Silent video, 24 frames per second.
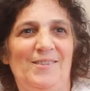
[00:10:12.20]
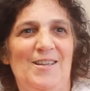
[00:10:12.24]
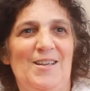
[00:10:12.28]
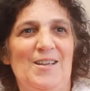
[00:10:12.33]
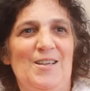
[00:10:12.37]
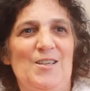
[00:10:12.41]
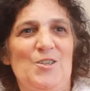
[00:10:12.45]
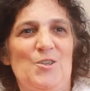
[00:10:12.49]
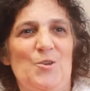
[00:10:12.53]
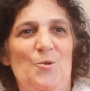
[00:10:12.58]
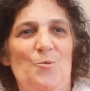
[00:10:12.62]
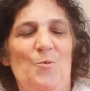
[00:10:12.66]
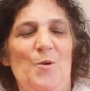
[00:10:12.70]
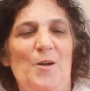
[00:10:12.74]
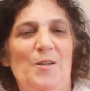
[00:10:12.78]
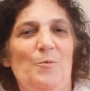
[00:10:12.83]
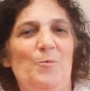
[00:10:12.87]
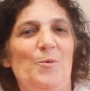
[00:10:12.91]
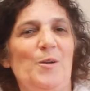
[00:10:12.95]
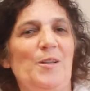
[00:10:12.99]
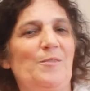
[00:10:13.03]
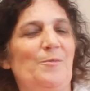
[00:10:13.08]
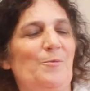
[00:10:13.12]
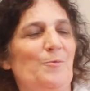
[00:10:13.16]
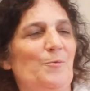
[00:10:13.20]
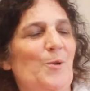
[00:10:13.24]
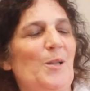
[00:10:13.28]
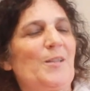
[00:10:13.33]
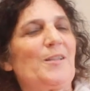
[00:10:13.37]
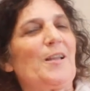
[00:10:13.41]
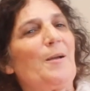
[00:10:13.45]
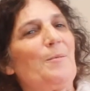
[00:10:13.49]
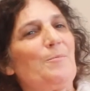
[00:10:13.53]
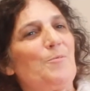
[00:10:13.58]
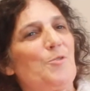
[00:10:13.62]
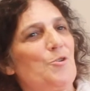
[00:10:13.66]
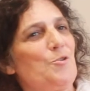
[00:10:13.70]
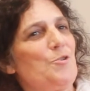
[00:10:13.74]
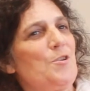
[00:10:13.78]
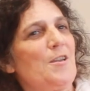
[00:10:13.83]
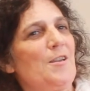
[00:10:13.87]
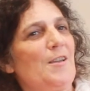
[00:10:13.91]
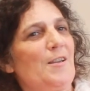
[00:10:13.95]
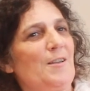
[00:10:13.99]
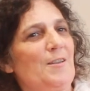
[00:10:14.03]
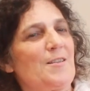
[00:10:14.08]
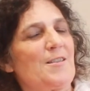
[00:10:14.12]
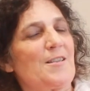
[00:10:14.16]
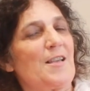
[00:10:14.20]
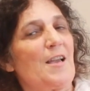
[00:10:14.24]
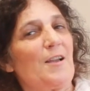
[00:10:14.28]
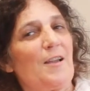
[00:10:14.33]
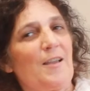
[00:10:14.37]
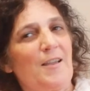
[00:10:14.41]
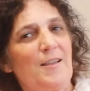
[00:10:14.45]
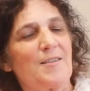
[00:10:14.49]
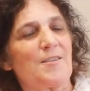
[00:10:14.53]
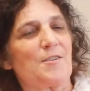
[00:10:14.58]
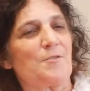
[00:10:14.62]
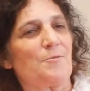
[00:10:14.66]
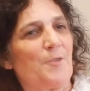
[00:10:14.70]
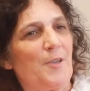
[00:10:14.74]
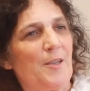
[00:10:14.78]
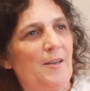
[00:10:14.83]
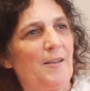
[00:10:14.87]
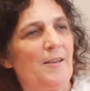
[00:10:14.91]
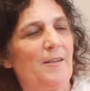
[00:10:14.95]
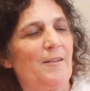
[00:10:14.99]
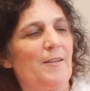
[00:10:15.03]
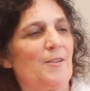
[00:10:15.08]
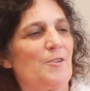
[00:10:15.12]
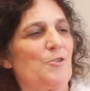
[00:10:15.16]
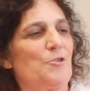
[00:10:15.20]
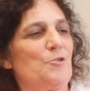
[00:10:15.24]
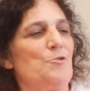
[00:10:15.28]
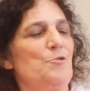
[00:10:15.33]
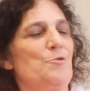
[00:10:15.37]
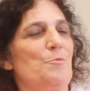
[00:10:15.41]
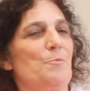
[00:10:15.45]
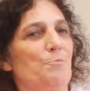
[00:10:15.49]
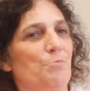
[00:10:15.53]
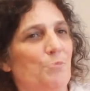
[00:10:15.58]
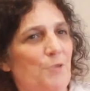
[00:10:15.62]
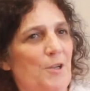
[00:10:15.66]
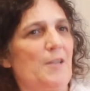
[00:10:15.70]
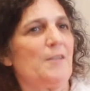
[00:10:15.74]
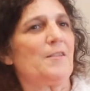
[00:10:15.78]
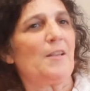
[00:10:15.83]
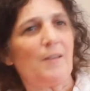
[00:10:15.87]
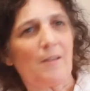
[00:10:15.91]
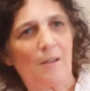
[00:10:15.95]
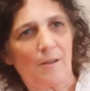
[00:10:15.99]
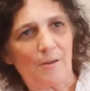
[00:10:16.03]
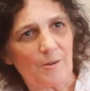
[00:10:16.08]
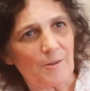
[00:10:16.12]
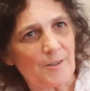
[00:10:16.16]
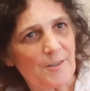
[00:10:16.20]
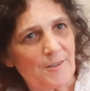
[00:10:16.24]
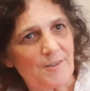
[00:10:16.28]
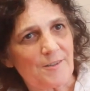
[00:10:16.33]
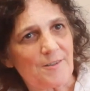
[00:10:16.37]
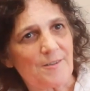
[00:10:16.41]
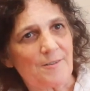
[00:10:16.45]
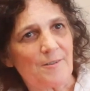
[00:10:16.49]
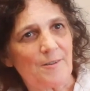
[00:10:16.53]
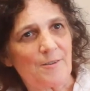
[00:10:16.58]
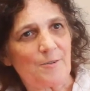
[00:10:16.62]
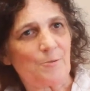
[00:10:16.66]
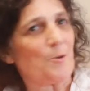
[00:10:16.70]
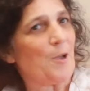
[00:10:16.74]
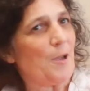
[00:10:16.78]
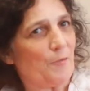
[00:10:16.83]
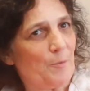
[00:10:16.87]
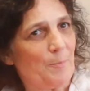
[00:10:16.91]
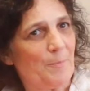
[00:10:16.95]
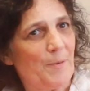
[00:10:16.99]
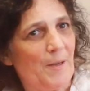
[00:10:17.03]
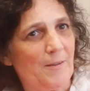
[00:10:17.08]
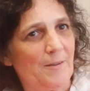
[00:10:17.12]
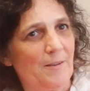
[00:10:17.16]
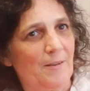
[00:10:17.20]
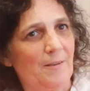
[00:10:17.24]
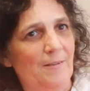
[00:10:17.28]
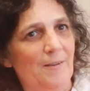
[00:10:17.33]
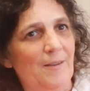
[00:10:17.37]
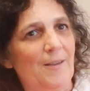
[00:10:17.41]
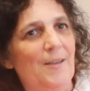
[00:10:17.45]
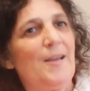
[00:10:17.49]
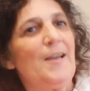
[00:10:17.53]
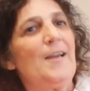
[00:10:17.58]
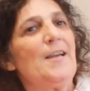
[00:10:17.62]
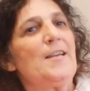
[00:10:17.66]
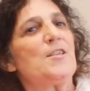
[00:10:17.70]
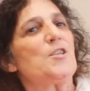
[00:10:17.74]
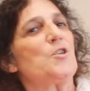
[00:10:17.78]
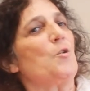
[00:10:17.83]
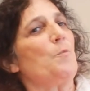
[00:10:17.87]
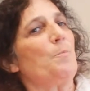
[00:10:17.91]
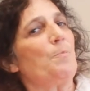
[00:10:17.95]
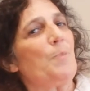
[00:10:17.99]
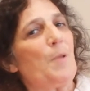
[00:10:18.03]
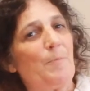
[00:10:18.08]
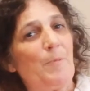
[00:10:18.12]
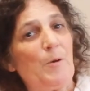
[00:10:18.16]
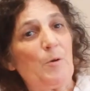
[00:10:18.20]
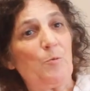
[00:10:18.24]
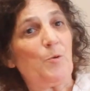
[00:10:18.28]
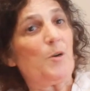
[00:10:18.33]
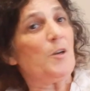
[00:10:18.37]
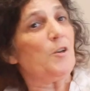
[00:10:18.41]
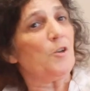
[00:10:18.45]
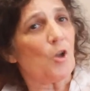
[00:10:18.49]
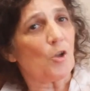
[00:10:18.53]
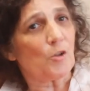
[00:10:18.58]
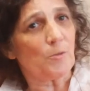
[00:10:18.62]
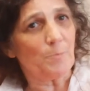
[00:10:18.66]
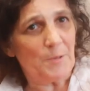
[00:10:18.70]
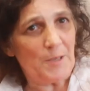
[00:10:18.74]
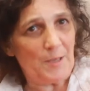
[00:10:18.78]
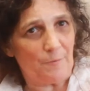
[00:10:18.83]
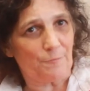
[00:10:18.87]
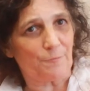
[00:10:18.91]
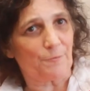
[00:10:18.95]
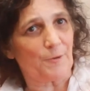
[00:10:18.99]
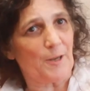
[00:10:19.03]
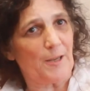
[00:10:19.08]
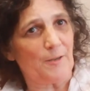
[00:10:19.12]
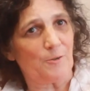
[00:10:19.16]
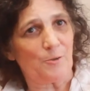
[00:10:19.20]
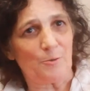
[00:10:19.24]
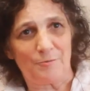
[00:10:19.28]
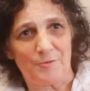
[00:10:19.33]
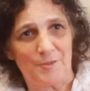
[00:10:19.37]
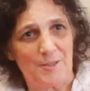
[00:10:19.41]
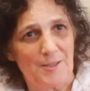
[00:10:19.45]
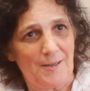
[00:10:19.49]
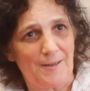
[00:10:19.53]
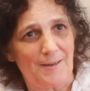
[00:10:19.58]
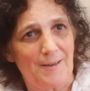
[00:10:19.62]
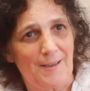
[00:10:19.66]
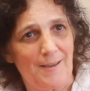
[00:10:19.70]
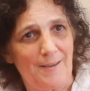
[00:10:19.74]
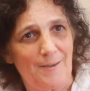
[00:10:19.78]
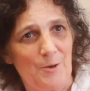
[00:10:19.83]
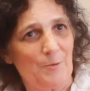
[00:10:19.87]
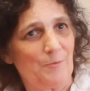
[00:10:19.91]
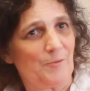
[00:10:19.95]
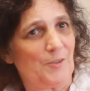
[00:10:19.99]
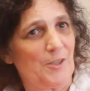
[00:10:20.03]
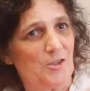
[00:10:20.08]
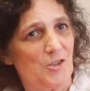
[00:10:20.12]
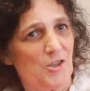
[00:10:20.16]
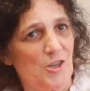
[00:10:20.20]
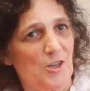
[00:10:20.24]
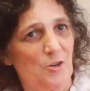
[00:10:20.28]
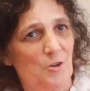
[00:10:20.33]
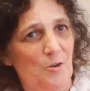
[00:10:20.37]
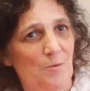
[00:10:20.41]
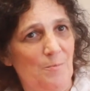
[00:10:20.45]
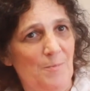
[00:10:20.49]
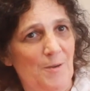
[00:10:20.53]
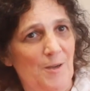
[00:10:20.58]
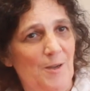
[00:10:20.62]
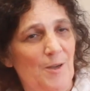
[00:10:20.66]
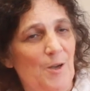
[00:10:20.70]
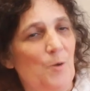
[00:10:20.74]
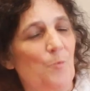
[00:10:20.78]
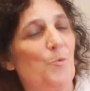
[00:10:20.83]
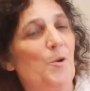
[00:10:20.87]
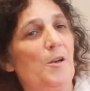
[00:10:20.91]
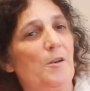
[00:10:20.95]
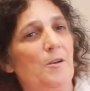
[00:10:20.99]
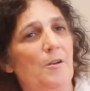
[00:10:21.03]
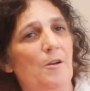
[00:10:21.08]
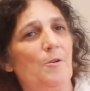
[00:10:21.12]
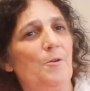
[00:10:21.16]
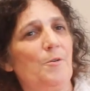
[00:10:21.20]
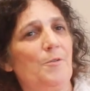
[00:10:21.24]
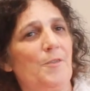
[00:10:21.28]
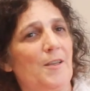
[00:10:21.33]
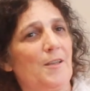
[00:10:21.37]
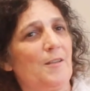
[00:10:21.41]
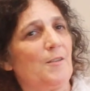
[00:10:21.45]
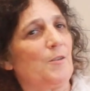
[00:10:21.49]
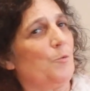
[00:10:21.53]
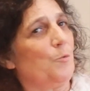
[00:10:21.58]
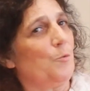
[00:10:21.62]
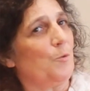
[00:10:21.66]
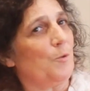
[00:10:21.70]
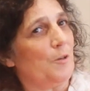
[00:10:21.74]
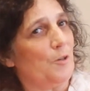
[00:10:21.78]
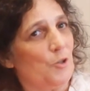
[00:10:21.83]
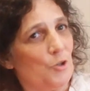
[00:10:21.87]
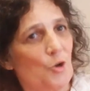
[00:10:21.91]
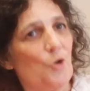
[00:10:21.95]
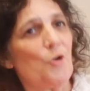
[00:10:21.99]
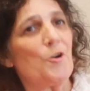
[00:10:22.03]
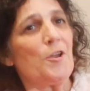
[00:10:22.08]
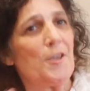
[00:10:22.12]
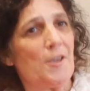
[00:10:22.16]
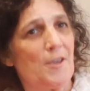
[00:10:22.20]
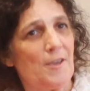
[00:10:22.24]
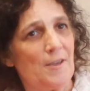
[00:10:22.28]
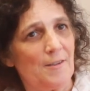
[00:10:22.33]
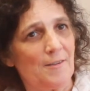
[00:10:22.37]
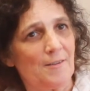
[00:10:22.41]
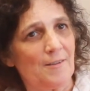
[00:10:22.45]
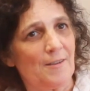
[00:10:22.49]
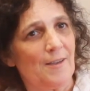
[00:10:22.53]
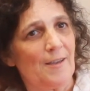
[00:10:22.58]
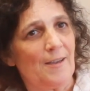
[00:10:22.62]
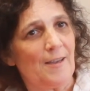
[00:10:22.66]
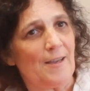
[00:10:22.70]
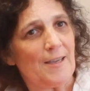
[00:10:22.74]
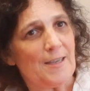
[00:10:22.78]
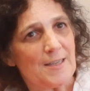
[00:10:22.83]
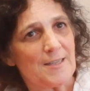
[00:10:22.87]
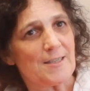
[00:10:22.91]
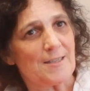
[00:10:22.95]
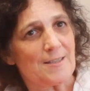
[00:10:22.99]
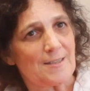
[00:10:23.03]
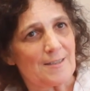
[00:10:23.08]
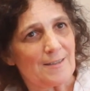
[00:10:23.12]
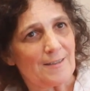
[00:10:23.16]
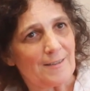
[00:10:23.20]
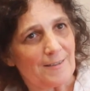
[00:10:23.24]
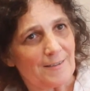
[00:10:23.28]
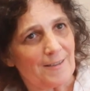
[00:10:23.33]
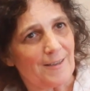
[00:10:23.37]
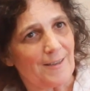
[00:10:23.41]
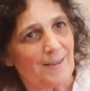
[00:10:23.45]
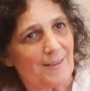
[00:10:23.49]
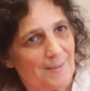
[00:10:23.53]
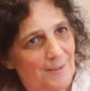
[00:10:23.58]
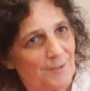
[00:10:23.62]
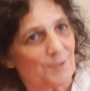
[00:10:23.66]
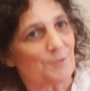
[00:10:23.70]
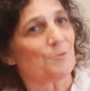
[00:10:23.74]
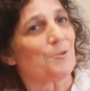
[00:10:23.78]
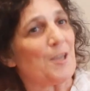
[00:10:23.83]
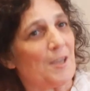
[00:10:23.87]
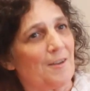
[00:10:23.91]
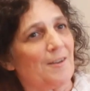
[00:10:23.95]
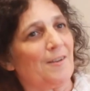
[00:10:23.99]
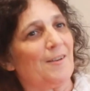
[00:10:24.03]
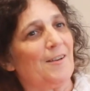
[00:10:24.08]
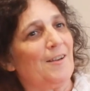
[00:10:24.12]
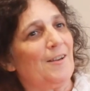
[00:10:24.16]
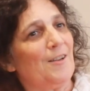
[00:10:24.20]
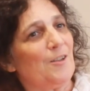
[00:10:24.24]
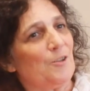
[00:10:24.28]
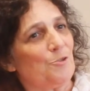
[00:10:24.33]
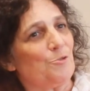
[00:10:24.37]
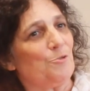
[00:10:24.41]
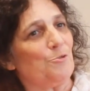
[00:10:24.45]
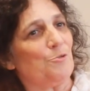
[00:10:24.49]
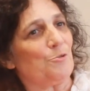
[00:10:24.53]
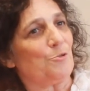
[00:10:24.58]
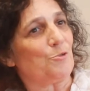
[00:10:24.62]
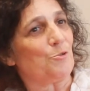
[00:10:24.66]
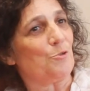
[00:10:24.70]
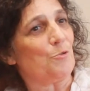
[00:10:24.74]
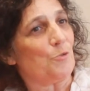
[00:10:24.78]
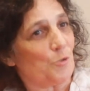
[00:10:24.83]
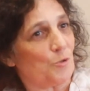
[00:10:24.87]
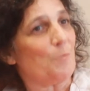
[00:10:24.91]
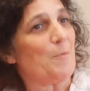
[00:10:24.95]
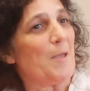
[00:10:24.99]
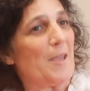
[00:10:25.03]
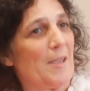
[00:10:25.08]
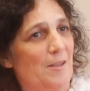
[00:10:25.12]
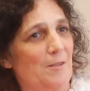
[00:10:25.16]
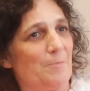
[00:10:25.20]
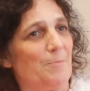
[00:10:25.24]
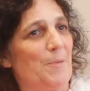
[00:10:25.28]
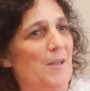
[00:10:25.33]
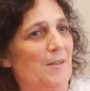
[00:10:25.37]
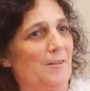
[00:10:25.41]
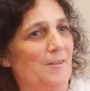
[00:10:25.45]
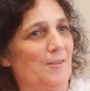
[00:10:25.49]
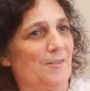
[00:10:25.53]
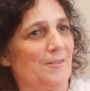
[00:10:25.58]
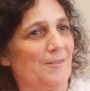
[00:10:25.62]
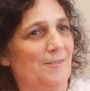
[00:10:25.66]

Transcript: So what I'm doing is that it's really to bring the knowledge to everybody, so people will not be afraid of DNA, of the genome, will know that knowing it is the trick to make it better.